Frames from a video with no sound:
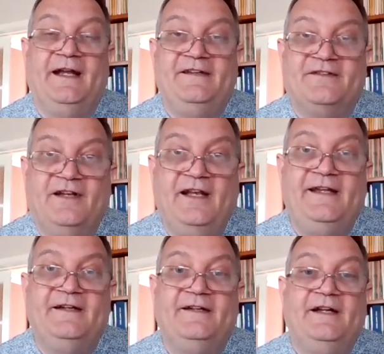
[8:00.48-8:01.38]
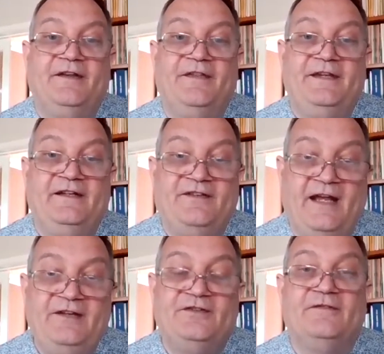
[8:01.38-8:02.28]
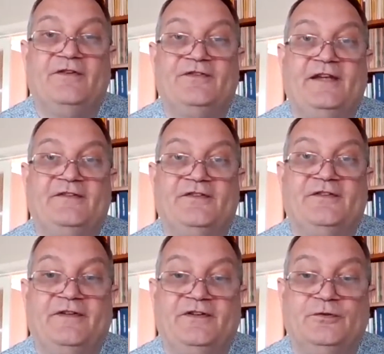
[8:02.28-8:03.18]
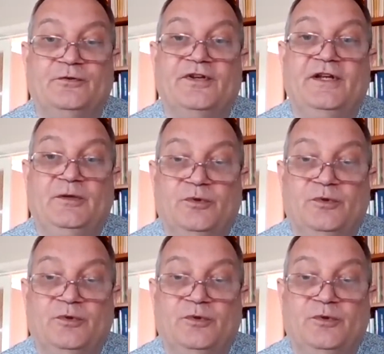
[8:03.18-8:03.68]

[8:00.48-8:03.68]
and it's clear that the intention of the census officials